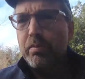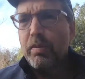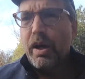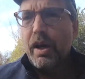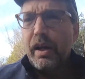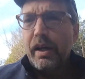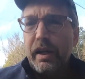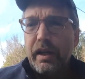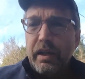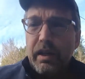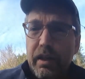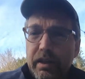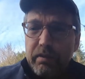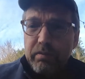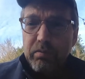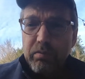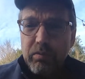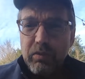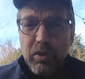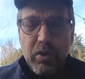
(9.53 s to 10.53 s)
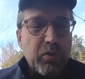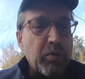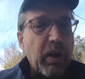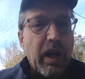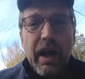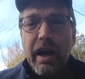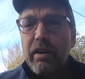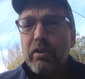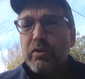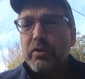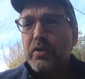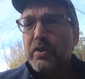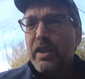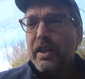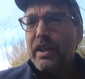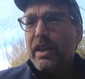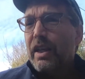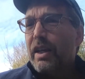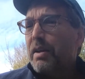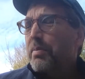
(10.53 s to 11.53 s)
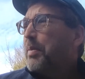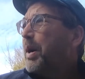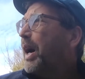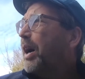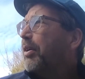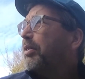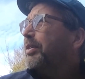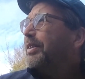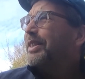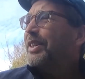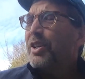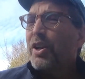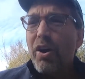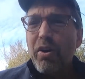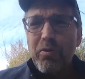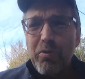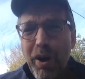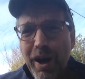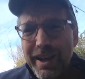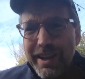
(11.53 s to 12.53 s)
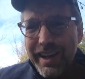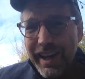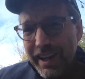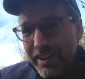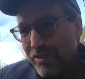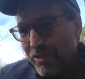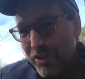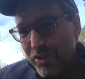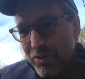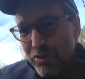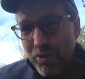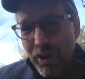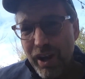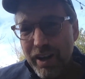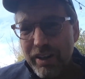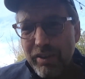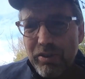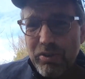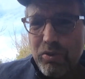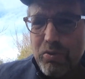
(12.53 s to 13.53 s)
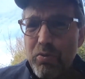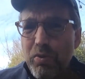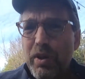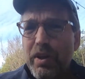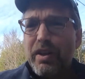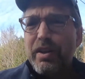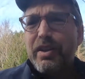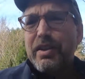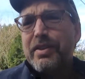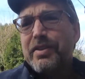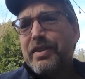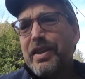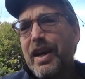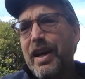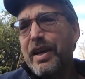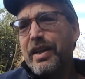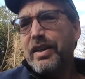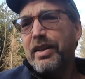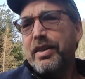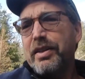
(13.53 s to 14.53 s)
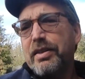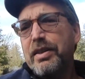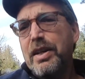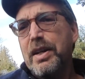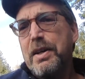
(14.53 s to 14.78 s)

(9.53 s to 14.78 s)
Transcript: my new house thinking about, you know what, I should try to do one of these kind of